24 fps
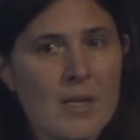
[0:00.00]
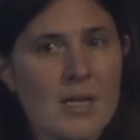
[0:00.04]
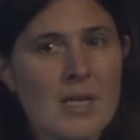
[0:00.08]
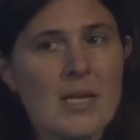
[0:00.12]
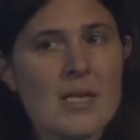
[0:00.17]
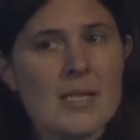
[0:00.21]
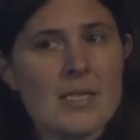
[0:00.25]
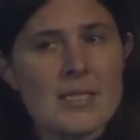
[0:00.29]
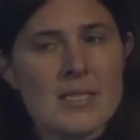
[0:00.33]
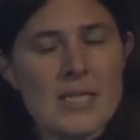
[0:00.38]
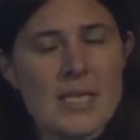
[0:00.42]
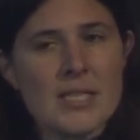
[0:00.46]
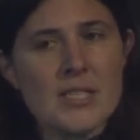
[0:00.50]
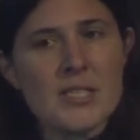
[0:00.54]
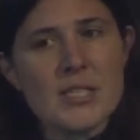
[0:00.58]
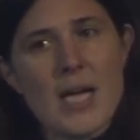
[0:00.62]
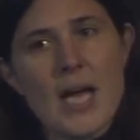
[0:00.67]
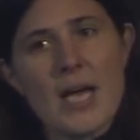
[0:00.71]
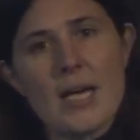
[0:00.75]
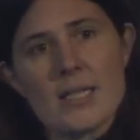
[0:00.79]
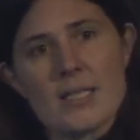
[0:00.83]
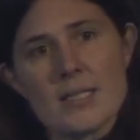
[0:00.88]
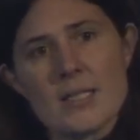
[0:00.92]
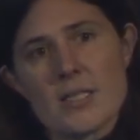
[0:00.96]
Sage
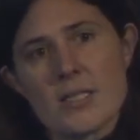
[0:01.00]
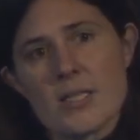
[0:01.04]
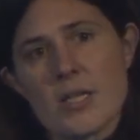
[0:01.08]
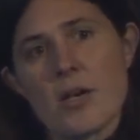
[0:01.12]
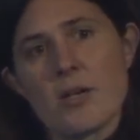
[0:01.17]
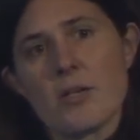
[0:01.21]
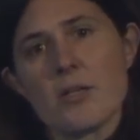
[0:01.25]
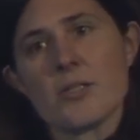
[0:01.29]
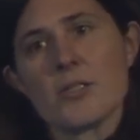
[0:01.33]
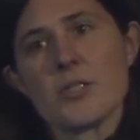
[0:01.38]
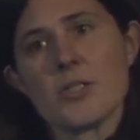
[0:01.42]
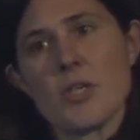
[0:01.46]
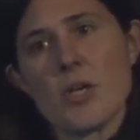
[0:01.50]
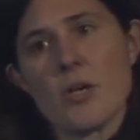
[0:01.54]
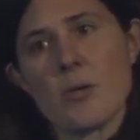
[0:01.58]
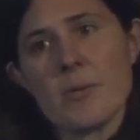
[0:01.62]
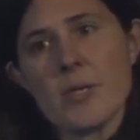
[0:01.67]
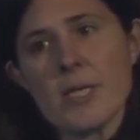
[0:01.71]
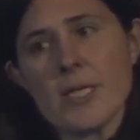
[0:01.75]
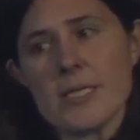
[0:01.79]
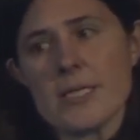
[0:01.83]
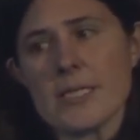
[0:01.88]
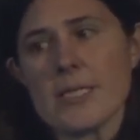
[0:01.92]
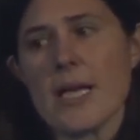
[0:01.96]
got its start in
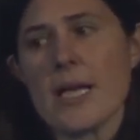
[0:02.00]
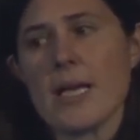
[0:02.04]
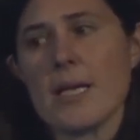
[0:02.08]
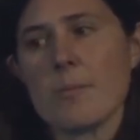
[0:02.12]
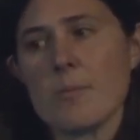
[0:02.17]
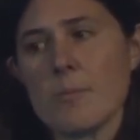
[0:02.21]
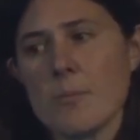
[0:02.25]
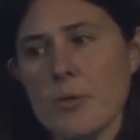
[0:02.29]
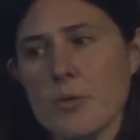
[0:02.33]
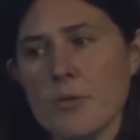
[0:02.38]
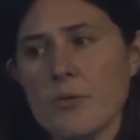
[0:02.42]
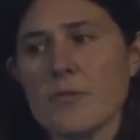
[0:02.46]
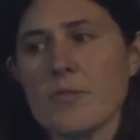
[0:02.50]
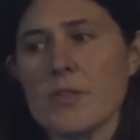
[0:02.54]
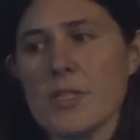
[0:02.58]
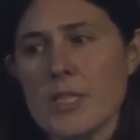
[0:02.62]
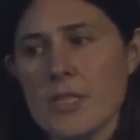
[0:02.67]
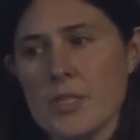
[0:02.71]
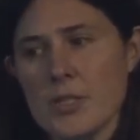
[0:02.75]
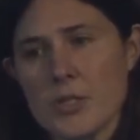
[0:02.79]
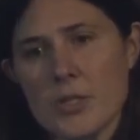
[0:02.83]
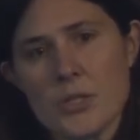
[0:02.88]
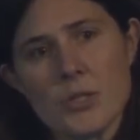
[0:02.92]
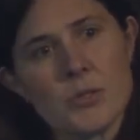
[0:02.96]
genomics and it moved
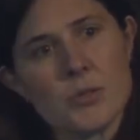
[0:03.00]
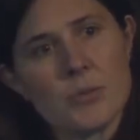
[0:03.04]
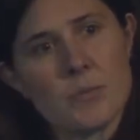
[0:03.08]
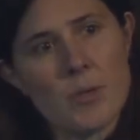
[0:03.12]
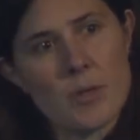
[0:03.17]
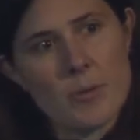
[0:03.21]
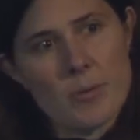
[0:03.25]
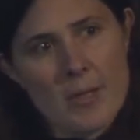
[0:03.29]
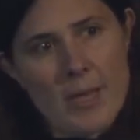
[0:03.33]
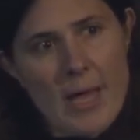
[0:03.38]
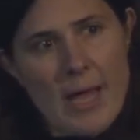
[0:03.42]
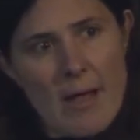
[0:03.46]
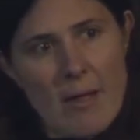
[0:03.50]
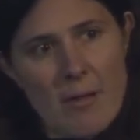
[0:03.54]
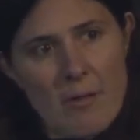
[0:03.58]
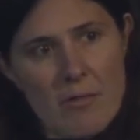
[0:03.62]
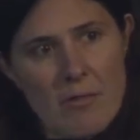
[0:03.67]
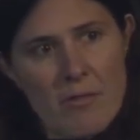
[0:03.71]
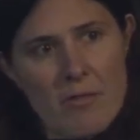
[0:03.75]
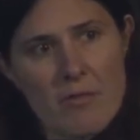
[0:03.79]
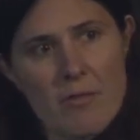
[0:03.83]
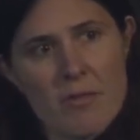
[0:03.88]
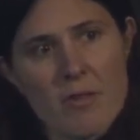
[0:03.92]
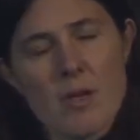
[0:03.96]
into mobile
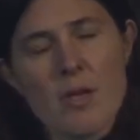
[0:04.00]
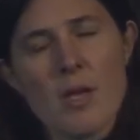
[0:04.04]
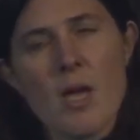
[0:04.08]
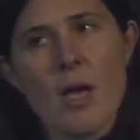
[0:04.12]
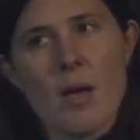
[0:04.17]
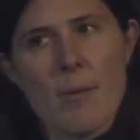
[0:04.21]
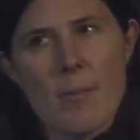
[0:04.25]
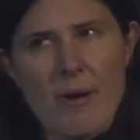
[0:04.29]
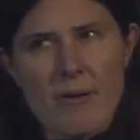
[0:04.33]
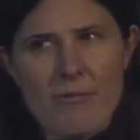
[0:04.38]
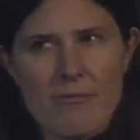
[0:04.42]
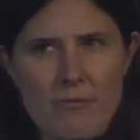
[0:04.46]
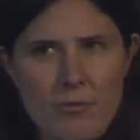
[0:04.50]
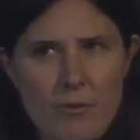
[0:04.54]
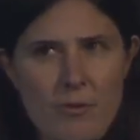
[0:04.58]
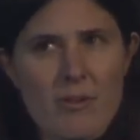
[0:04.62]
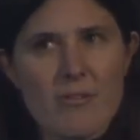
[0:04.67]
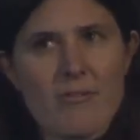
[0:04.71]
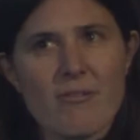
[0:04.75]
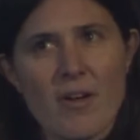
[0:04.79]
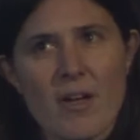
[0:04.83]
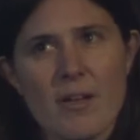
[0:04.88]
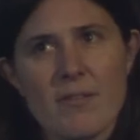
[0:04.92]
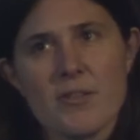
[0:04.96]
health about 4 or
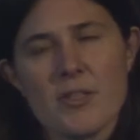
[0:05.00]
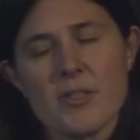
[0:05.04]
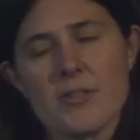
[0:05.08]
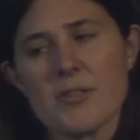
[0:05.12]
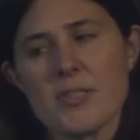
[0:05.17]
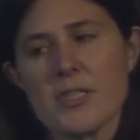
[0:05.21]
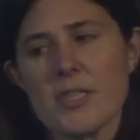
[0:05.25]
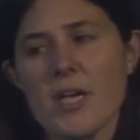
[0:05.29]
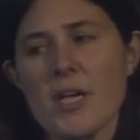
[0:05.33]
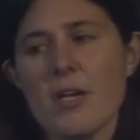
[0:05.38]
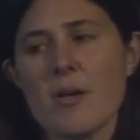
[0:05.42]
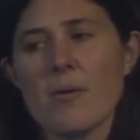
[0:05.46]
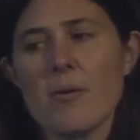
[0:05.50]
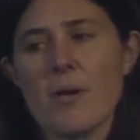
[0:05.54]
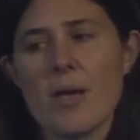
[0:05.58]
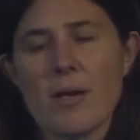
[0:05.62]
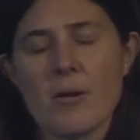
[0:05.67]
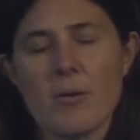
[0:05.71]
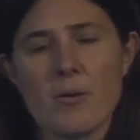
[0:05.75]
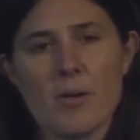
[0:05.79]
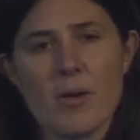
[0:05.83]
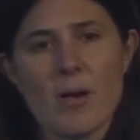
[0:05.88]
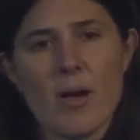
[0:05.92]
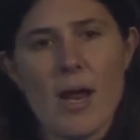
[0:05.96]
5 years ago,
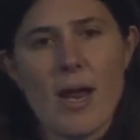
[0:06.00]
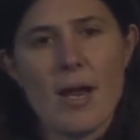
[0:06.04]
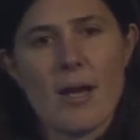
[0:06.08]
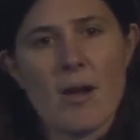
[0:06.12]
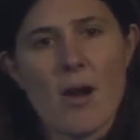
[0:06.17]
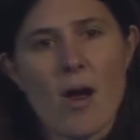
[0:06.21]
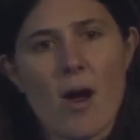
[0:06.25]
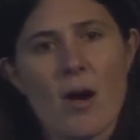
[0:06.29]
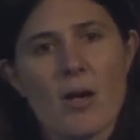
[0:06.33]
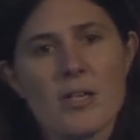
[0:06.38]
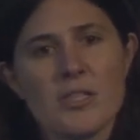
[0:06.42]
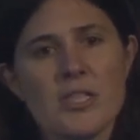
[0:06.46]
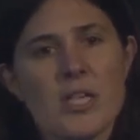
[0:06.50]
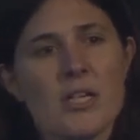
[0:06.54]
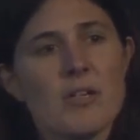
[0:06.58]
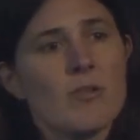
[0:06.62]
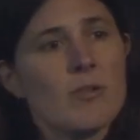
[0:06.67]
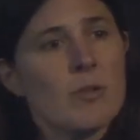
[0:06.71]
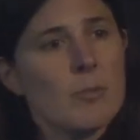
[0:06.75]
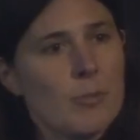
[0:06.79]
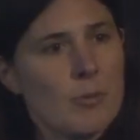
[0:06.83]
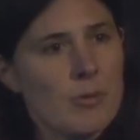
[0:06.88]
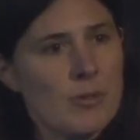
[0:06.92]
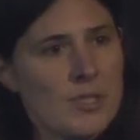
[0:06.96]
and our
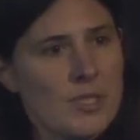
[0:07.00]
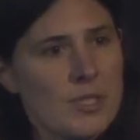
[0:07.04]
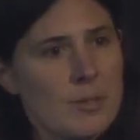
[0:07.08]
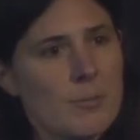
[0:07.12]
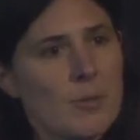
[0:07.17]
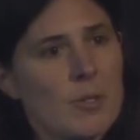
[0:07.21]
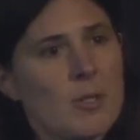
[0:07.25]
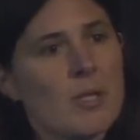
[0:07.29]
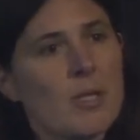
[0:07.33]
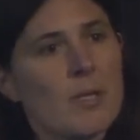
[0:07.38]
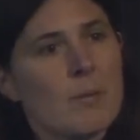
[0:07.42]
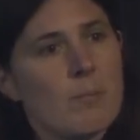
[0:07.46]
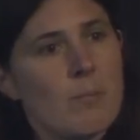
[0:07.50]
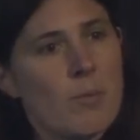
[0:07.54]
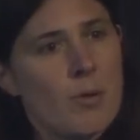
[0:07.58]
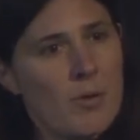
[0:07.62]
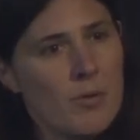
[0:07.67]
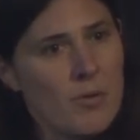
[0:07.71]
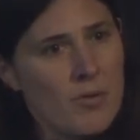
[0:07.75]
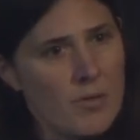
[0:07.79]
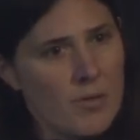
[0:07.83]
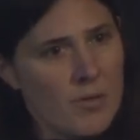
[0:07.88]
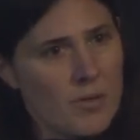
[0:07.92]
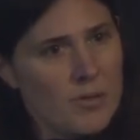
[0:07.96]
general principle in
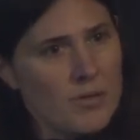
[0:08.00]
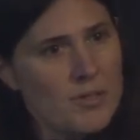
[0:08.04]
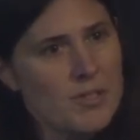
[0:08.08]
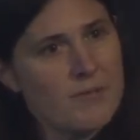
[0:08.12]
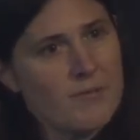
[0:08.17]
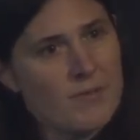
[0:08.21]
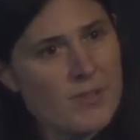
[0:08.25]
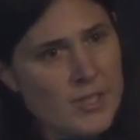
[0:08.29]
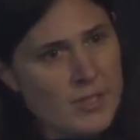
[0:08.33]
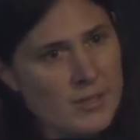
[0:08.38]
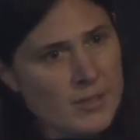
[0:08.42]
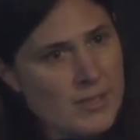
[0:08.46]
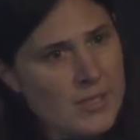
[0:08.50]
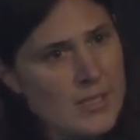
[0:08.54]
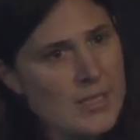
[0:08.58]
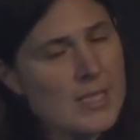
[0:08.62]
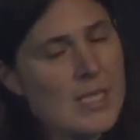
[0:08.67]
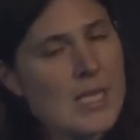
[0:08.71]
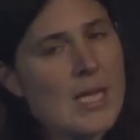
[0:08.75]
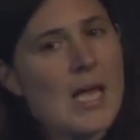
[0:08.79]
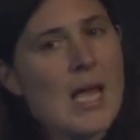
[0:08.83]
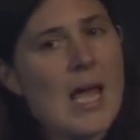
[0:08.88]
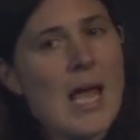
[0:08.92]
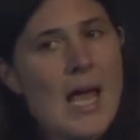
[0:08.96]
both of those fields
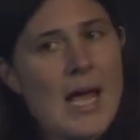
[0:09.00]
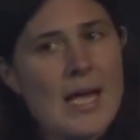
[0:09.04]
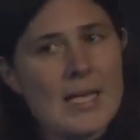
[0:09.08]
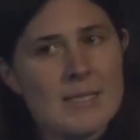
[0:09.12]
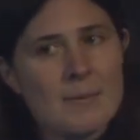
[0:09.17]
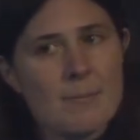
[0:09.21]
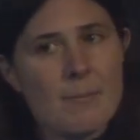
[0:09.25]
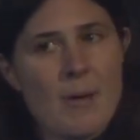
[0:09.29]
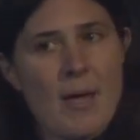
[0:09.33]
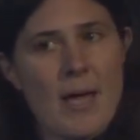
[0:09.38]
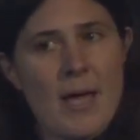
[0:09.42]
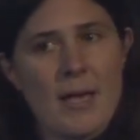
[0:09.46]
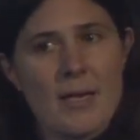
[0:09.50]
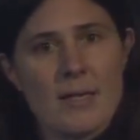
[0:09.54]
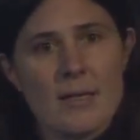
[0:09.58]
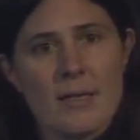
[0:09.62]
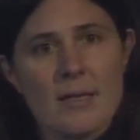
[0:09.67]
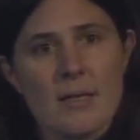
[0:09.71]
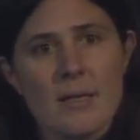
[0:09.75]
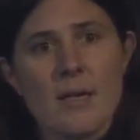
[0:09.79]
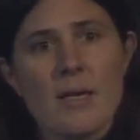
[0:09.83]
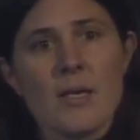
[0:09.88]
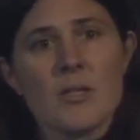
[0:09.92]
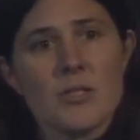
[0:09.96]
has been
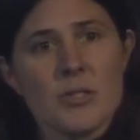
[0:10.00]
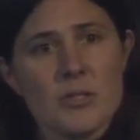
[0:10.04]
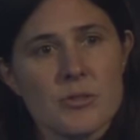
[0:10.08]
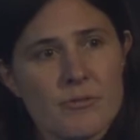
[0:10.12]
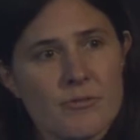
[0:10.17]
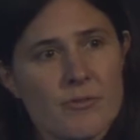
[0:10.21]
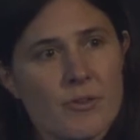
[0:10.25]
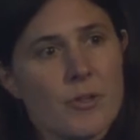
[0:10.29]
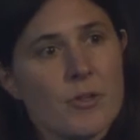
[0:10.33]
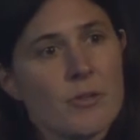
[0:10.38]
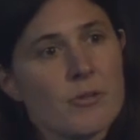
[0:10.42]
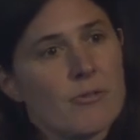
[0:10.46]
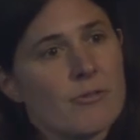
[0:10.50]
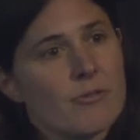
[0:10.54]
twofold.